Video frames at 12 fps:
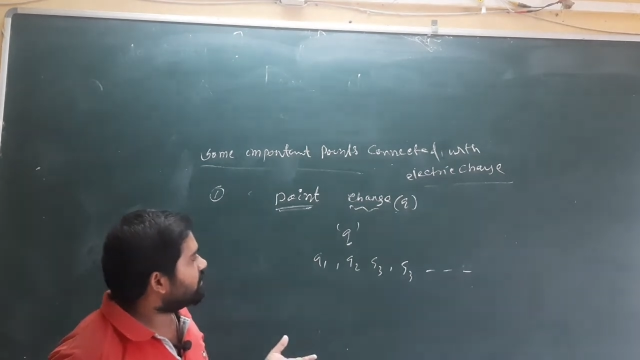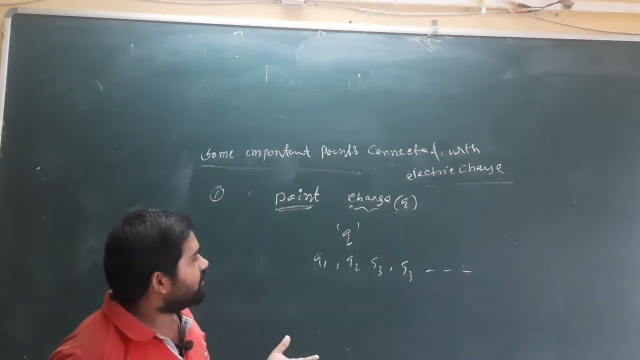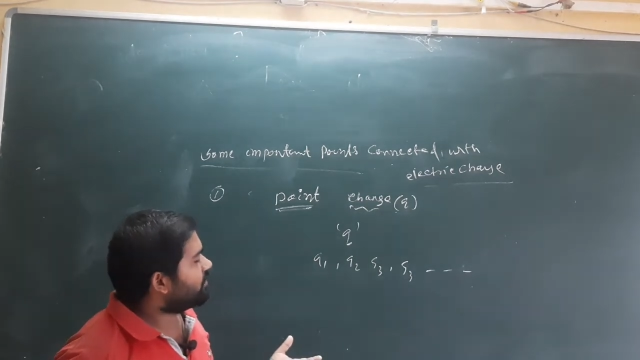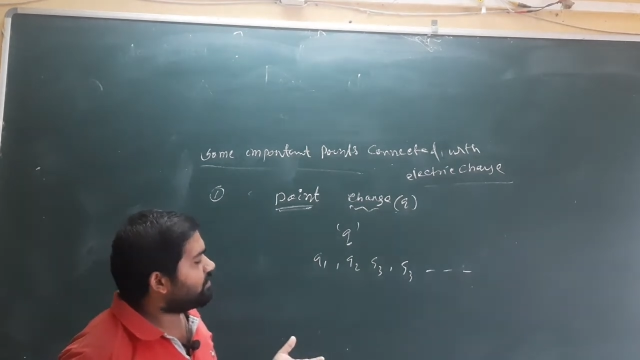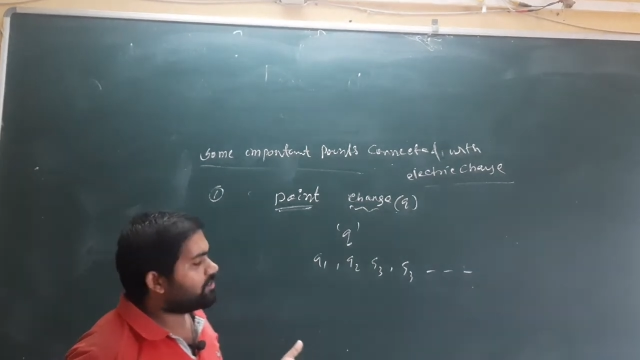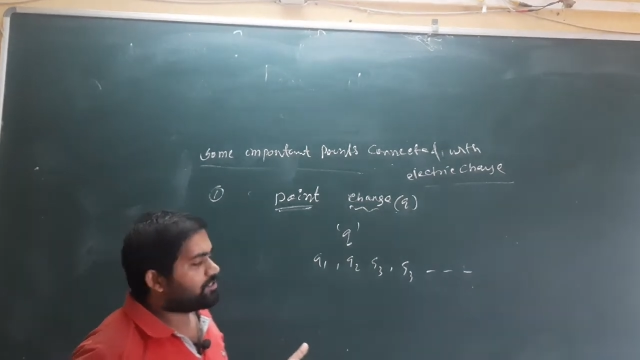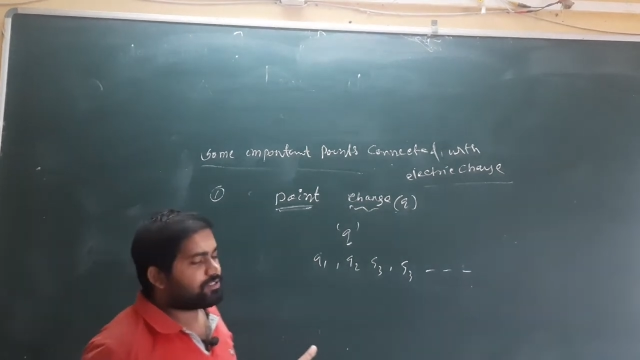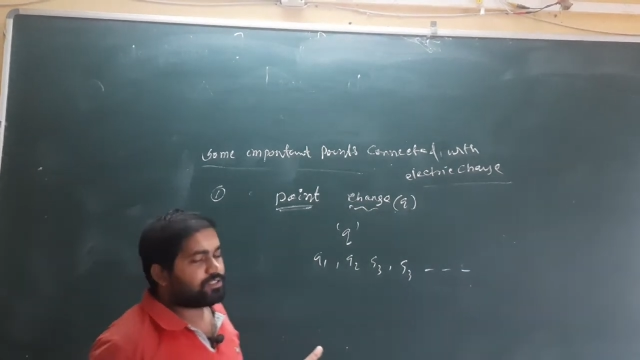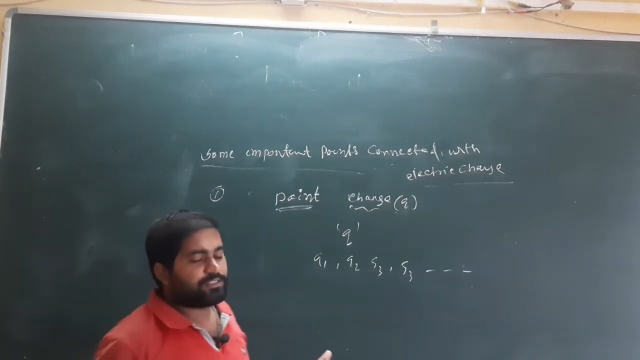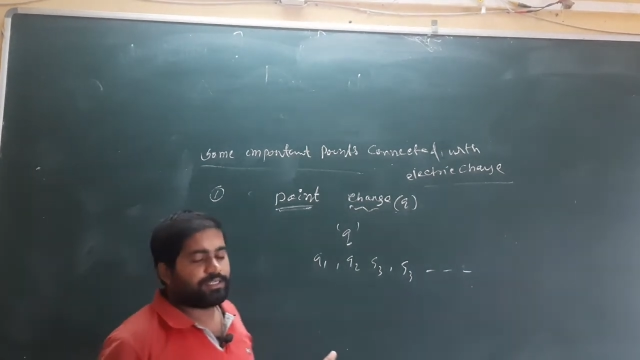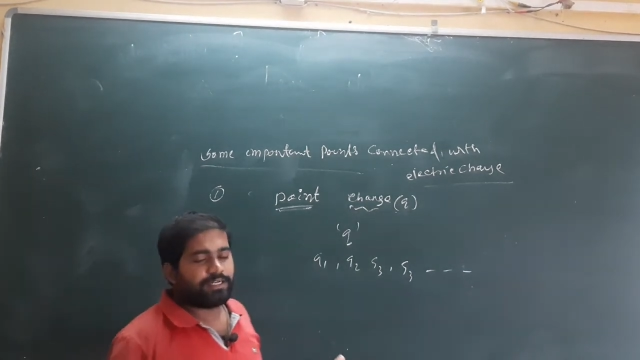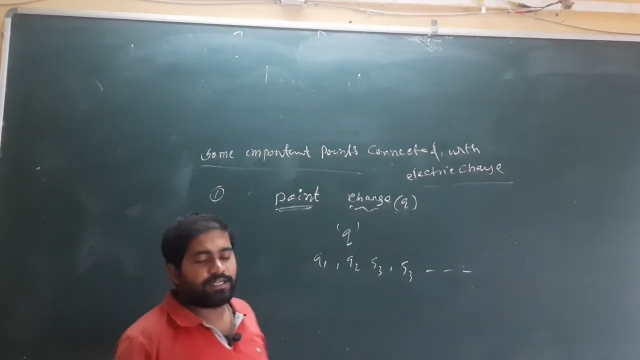
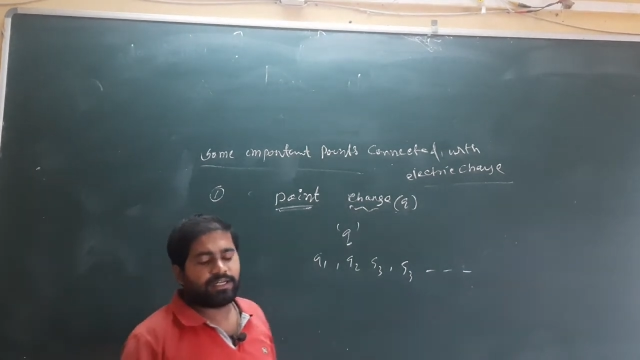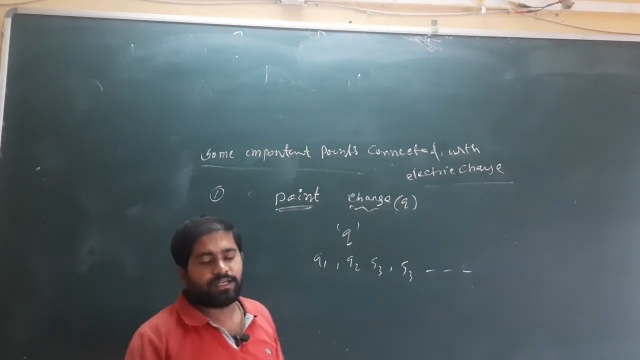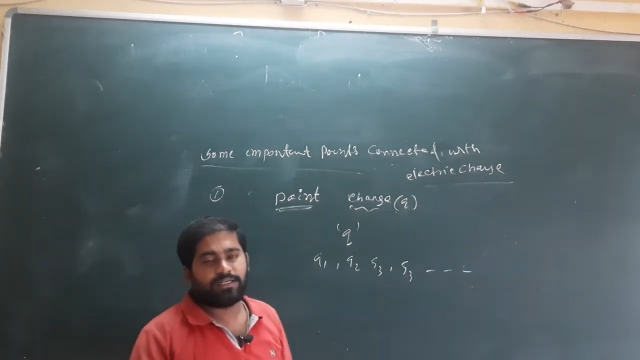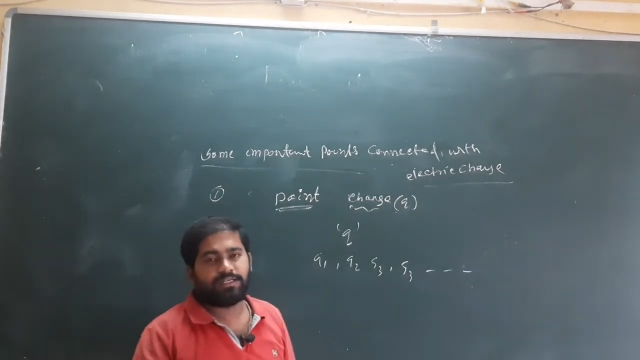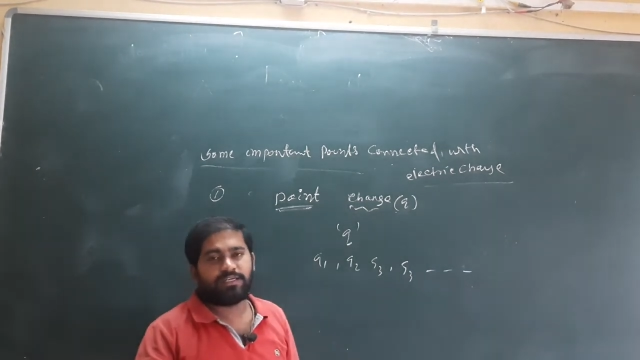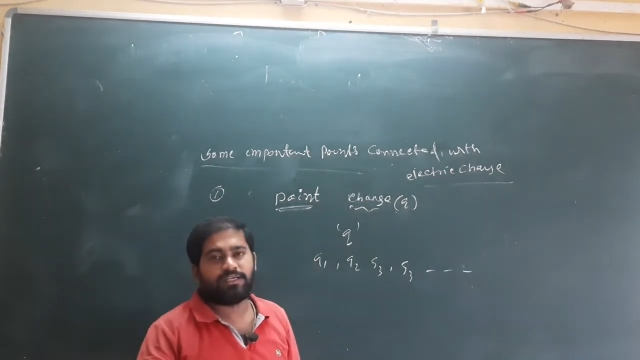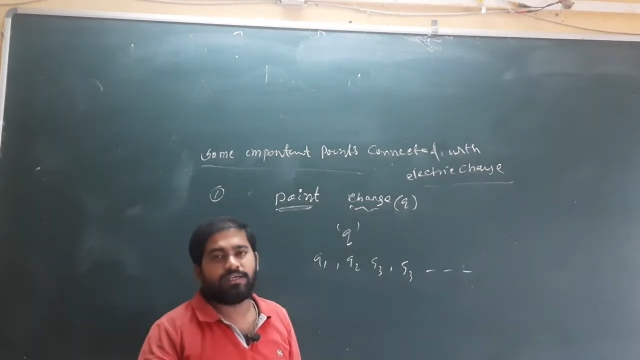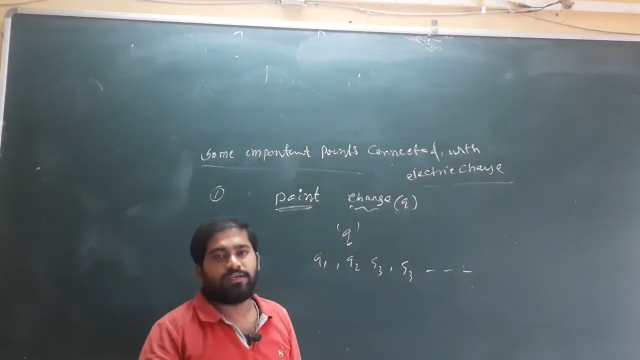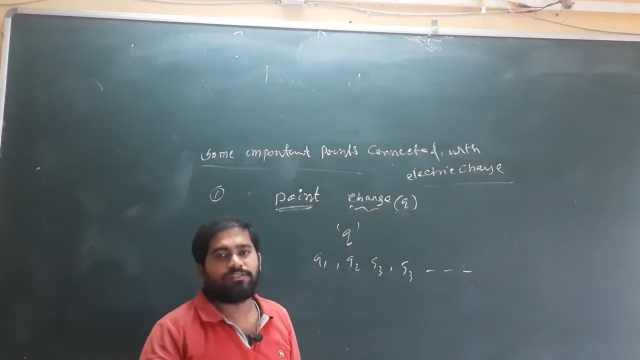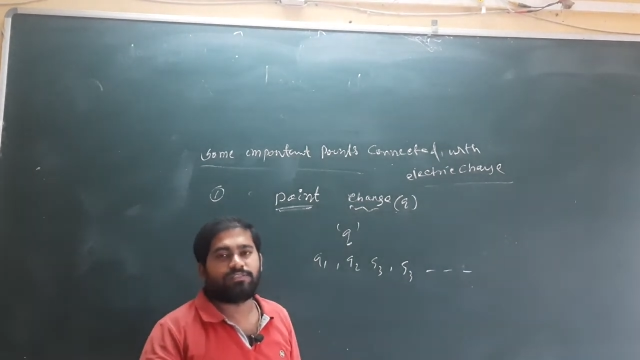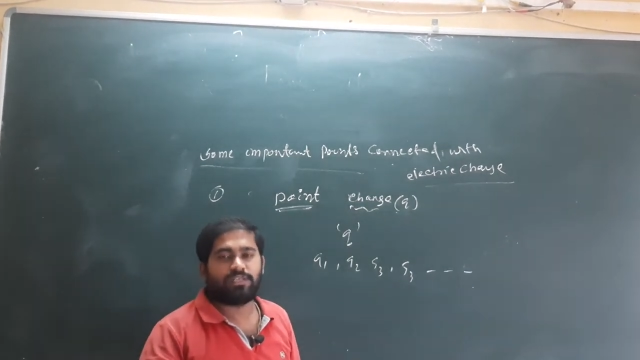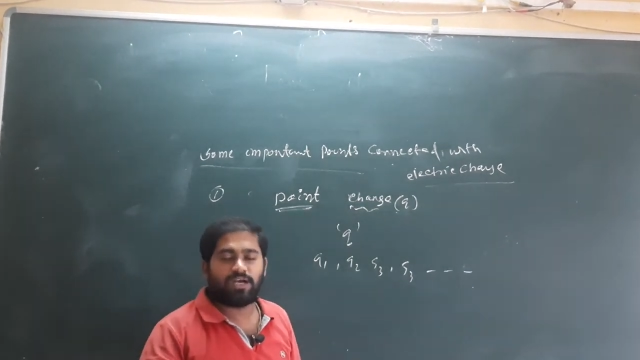is generally
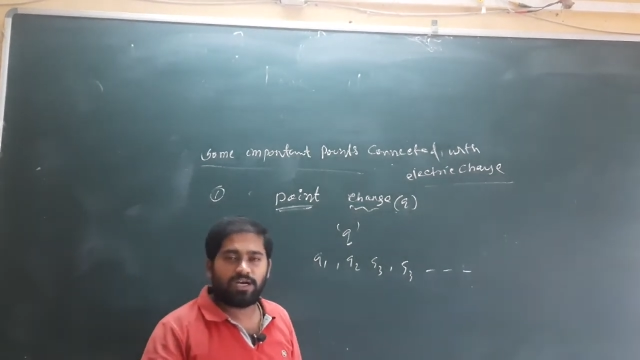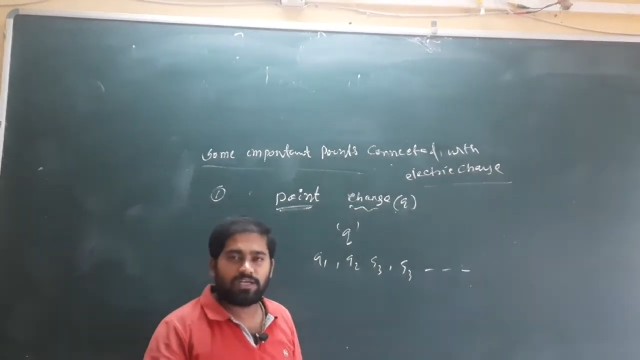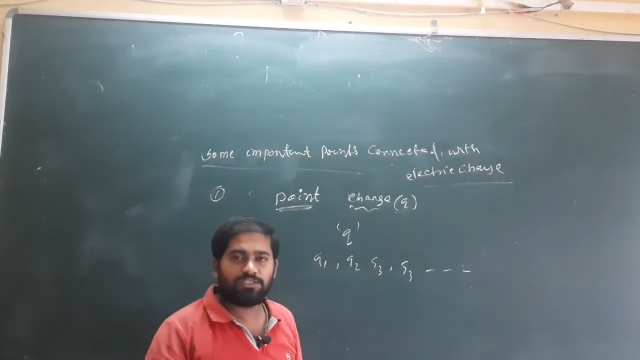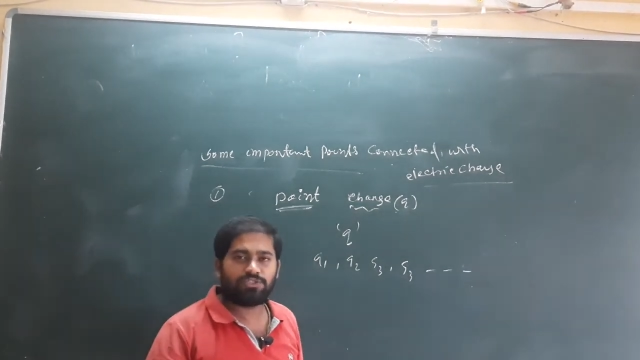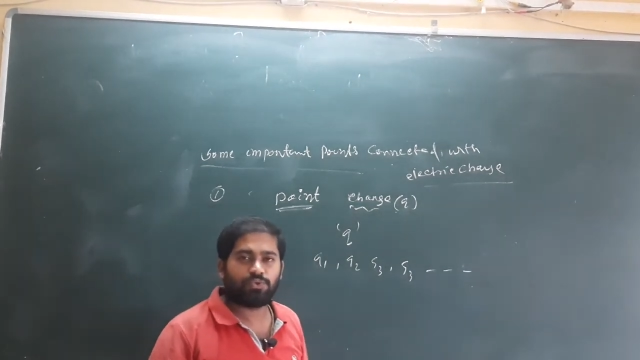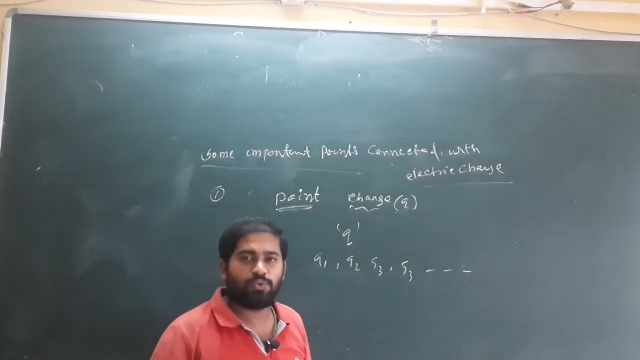a charge